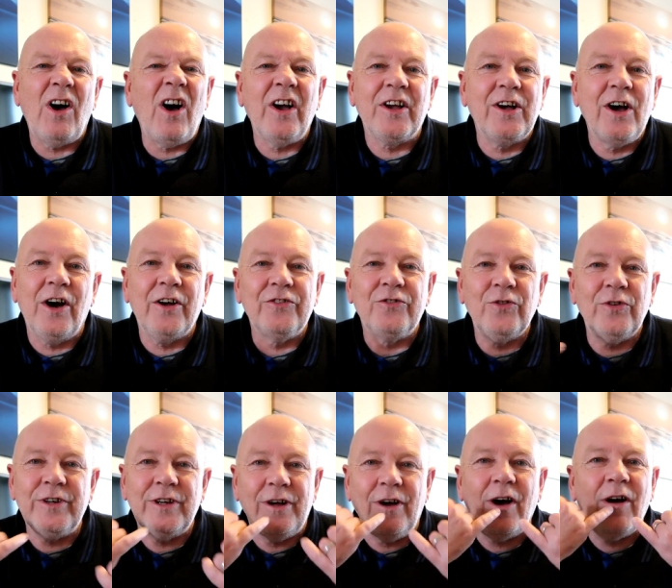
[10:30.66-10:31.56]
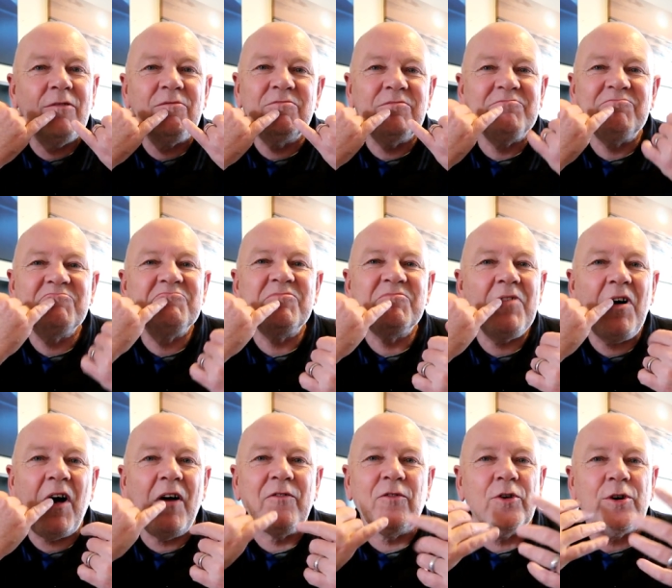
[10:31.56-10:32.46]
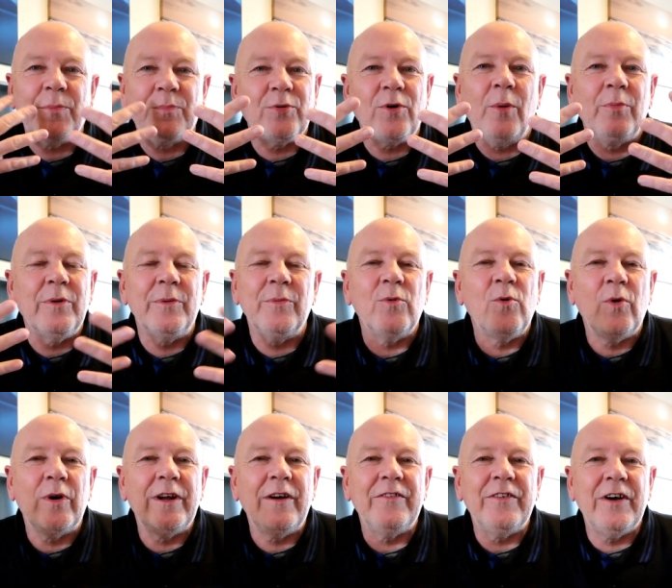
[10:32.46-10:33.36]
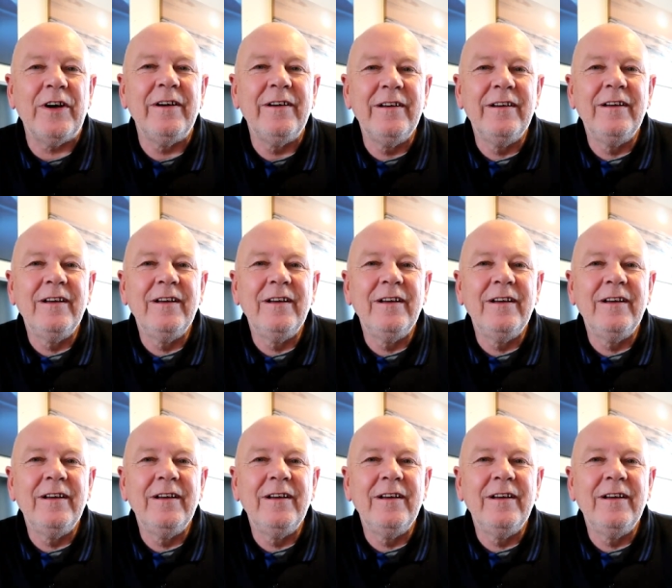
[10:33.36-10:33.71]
I can't, you know, I've got a problem or whatever,